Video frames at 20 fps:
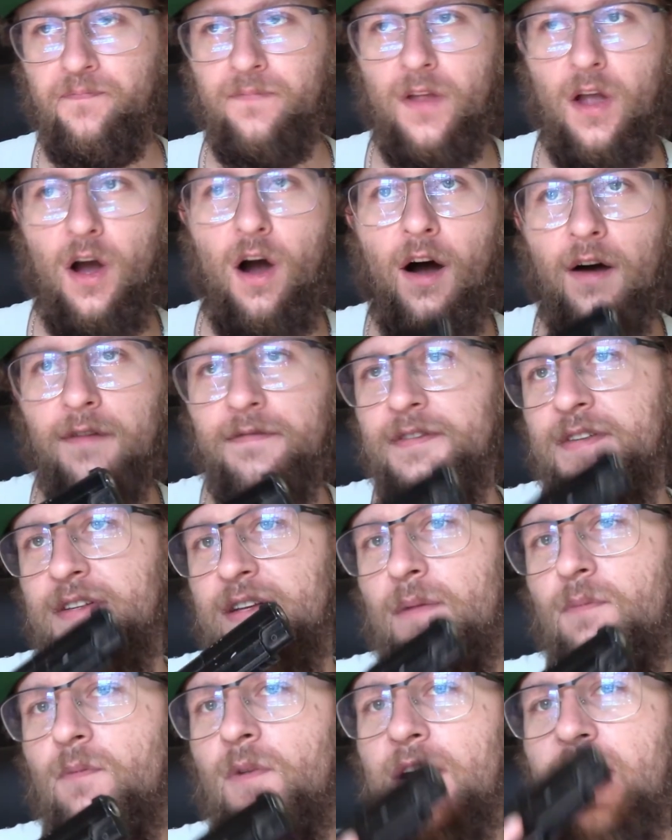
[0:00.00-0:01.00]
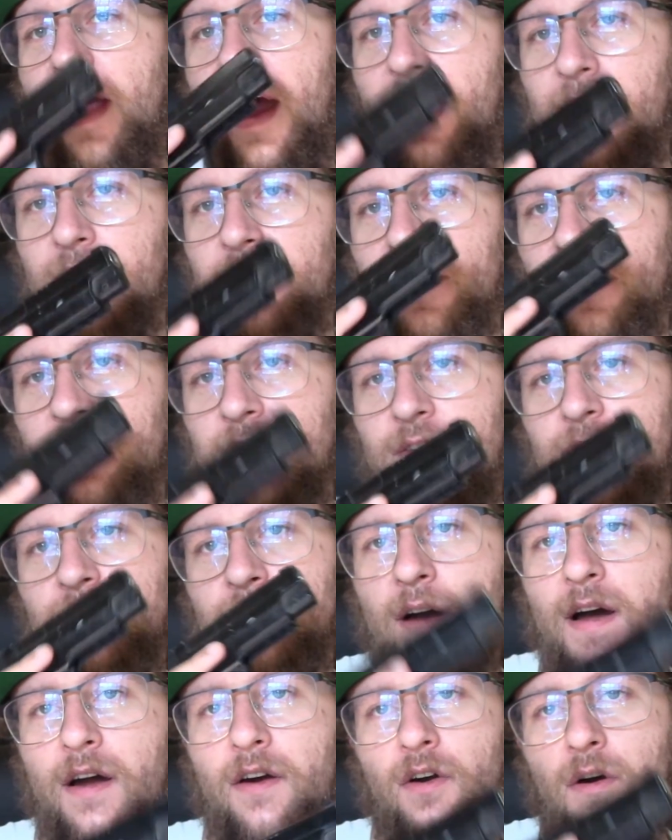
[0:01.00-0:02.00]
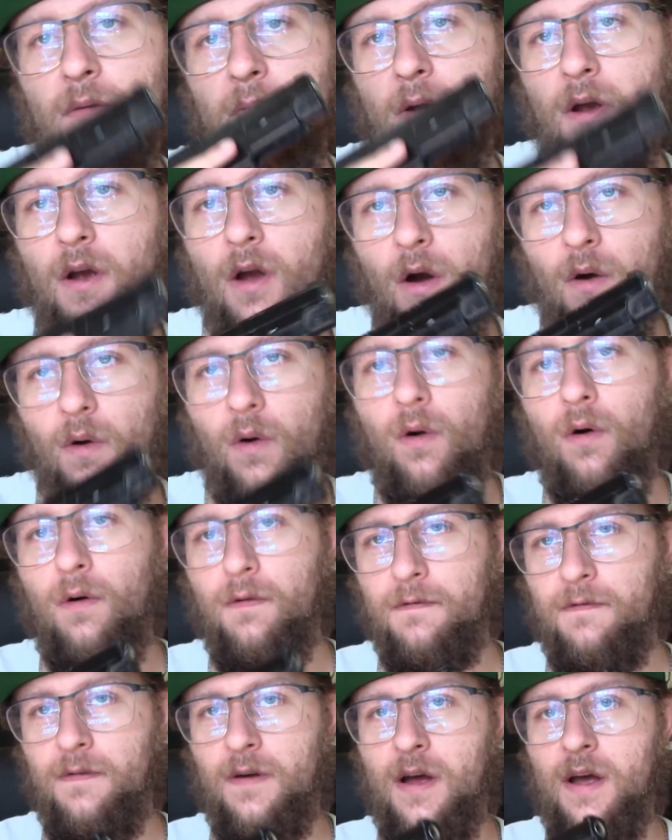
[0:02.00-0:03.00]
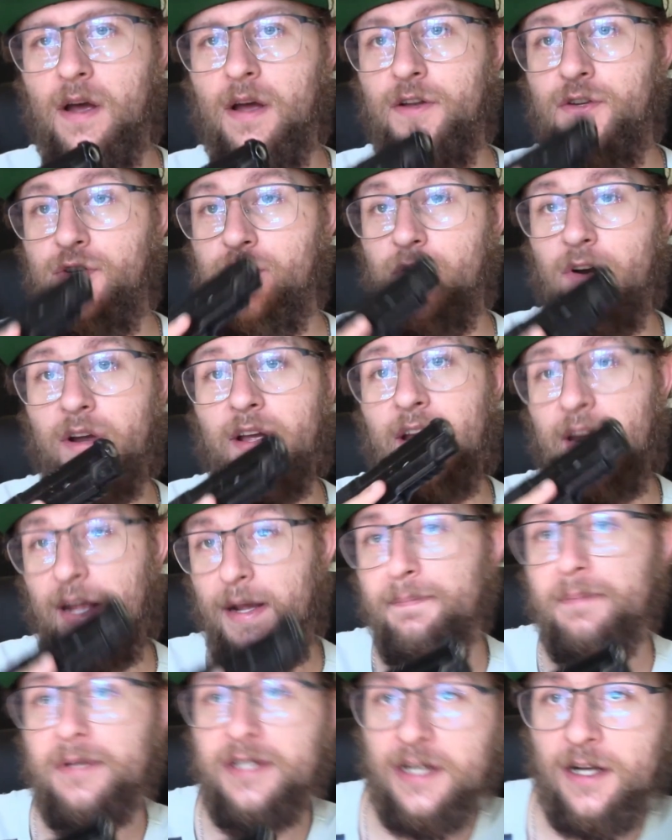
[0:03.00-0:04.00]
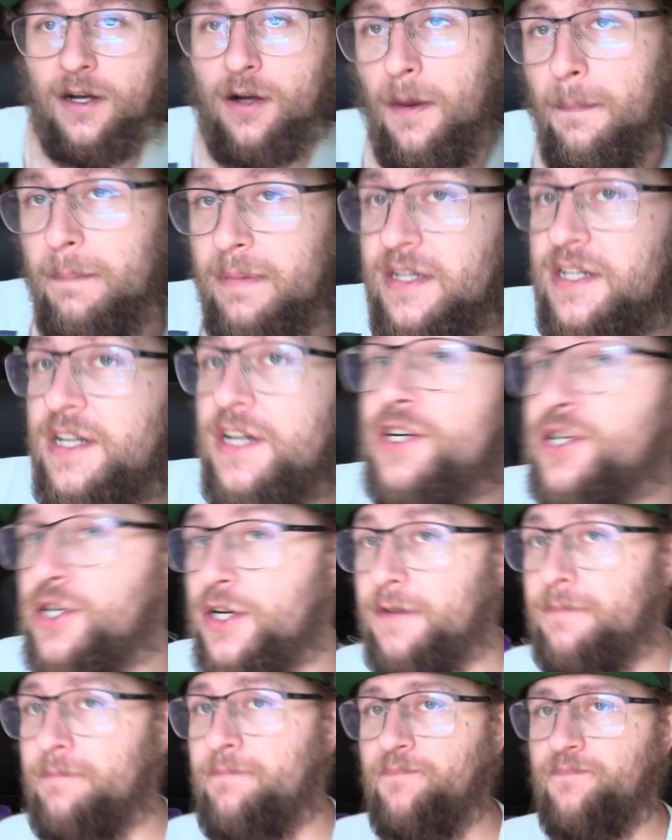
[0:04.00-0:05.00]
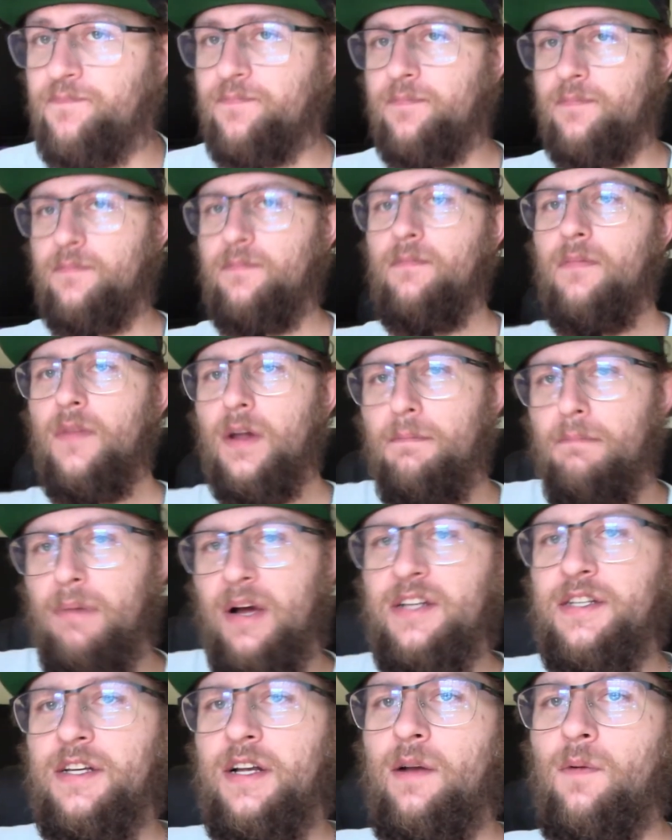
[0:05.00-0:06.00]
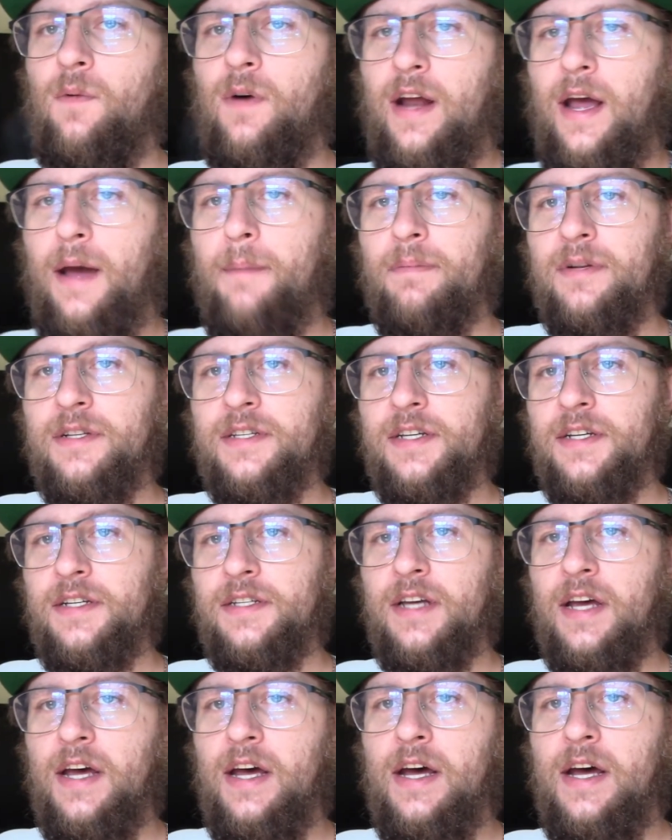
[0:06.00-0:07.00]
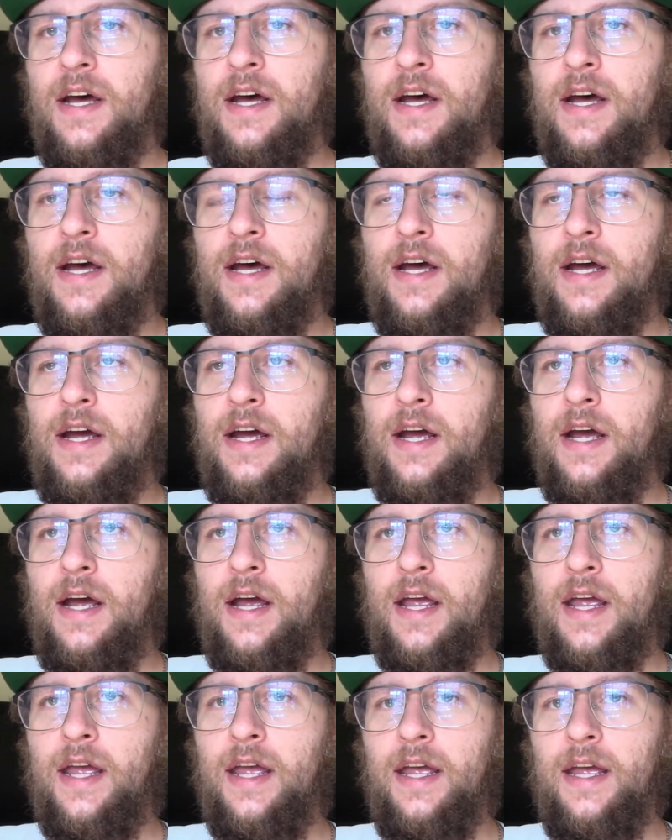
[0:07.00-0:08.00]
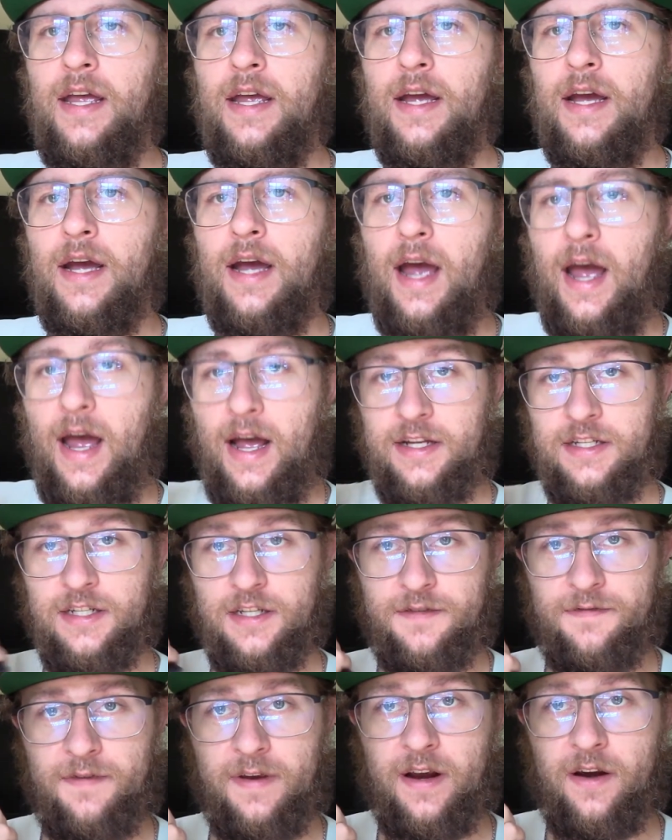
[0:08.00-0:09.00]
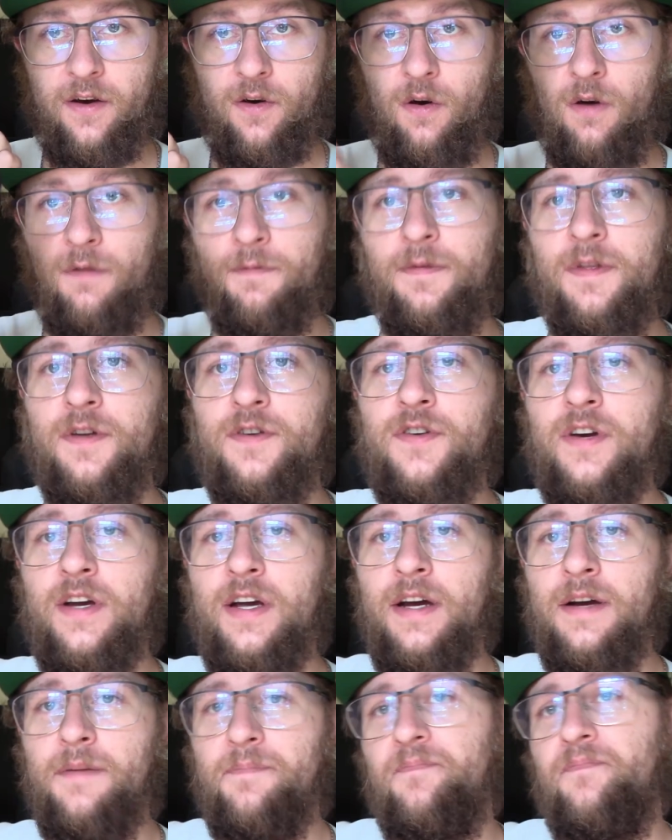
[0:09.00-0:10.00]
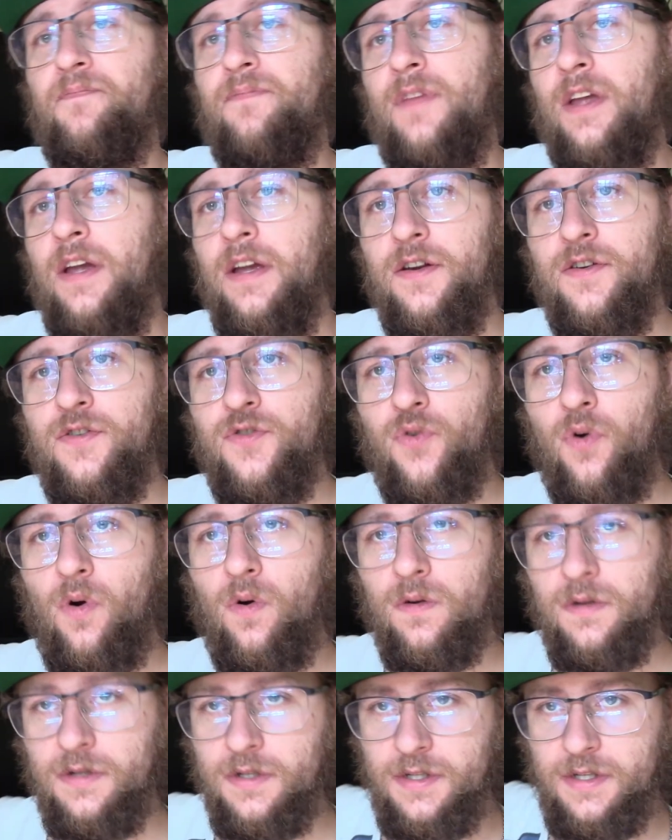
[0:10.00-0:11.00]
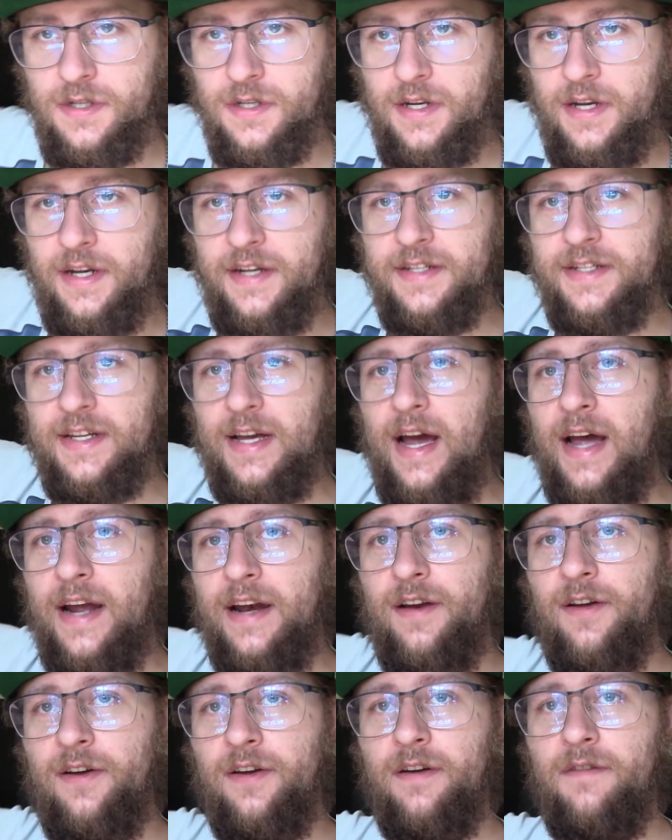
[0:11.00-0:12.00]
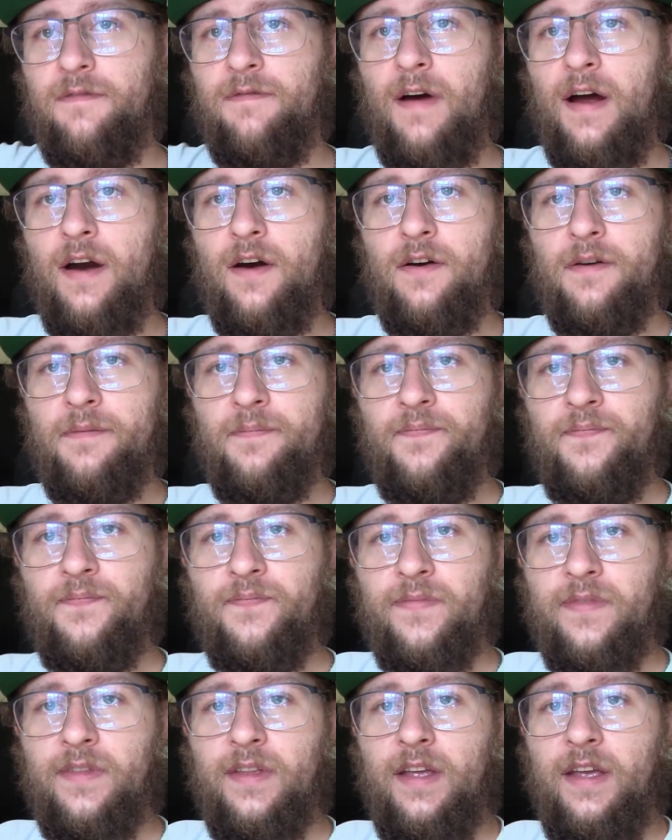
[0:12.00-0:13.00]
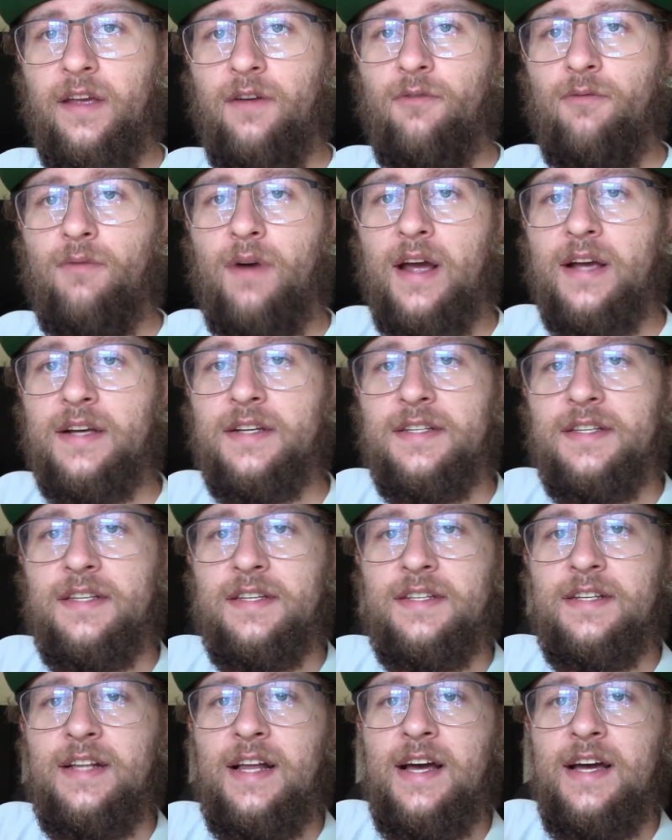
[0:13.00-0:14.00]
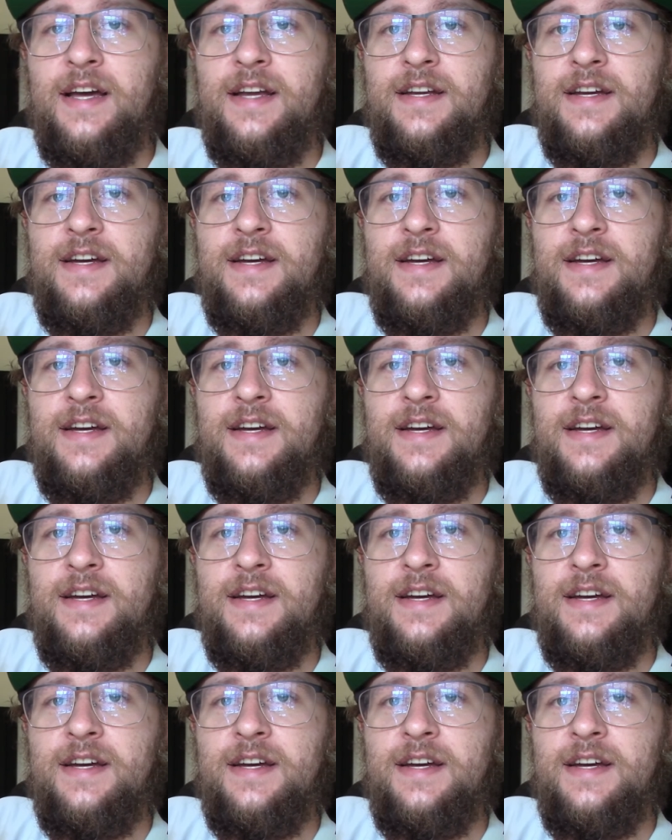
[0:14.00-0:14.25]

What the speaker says: of someone having his firearm go off during an IPSC competition. Basically what happens is he has his finger off the trigger, he draws his unloaded firearm, he racks the slide,